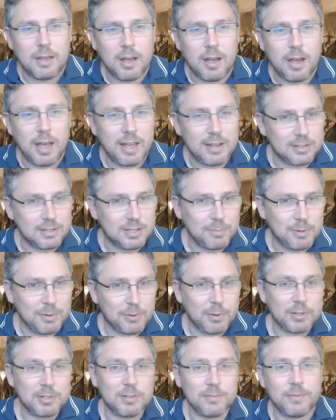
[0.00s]
I had a similar
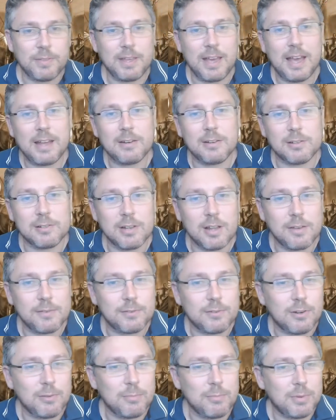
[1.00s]
question for the Andals live
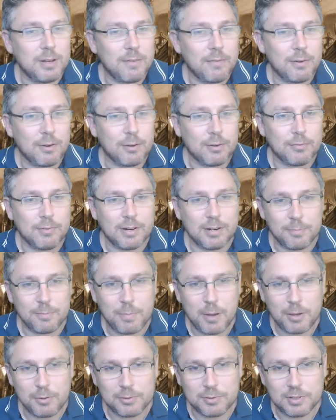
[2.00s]
stream, but never got around to
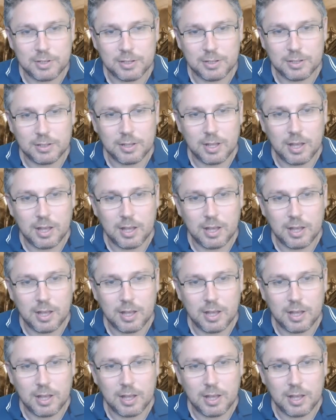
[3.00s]
posting.